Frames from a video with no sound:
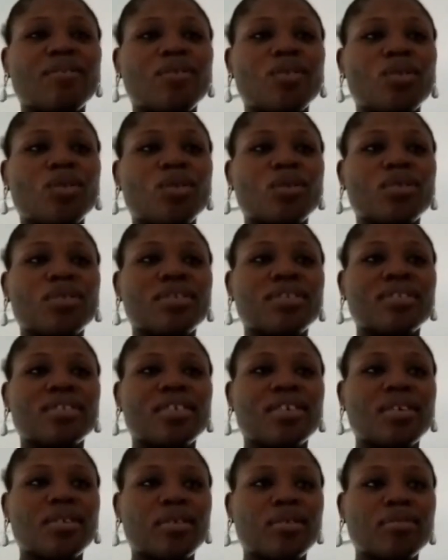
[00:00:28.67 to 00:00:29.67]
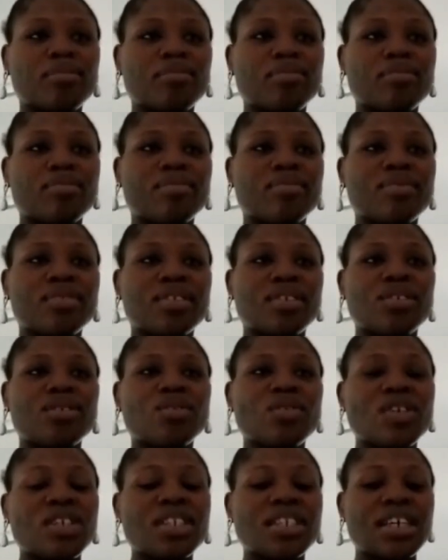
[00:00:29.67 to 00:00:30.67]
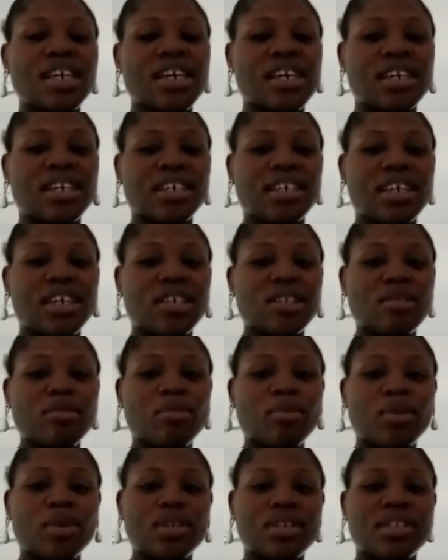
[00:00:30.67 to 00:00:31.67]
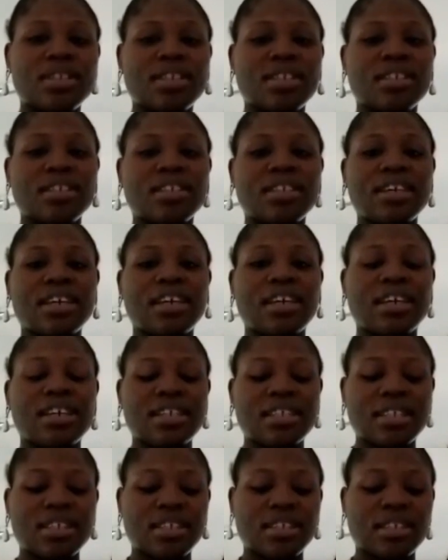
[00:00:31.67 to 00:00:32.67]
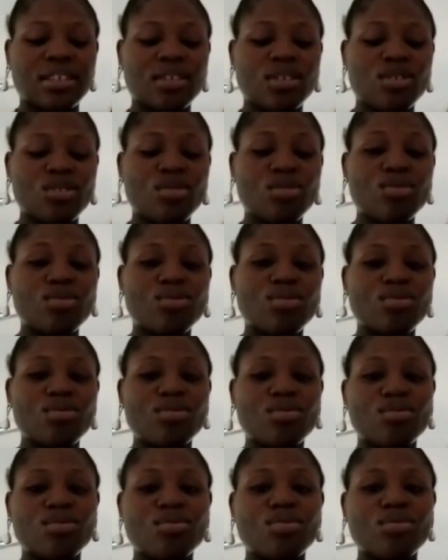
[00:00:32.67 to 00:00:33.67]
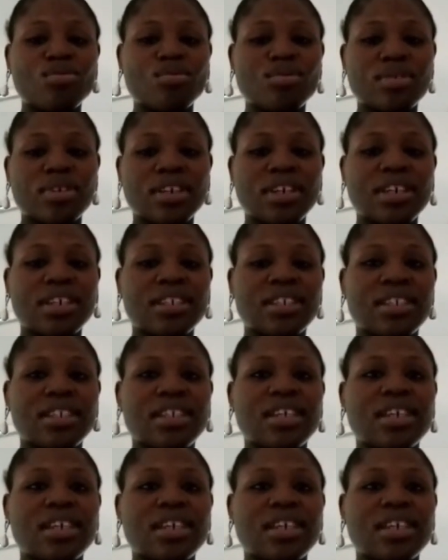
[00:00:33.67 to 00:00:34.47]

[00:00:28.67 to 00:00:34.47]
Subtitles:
for the greater exploits that he has used you to do in